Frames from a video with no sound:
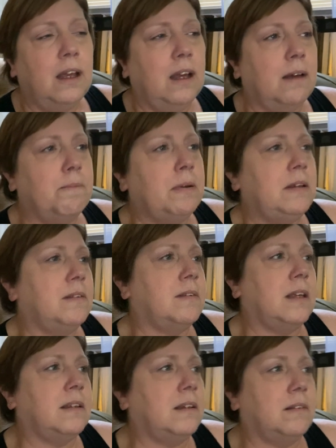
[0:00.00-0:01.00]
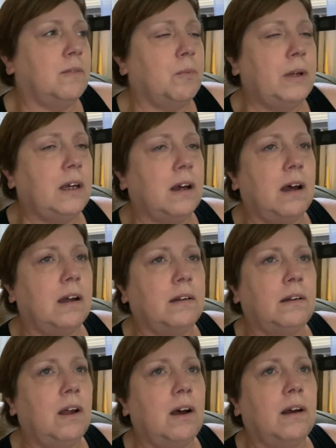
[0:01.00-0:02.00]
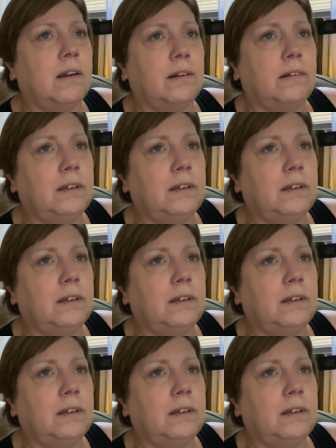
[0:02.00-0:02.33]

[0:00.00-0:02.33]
And Pete said that we can't not,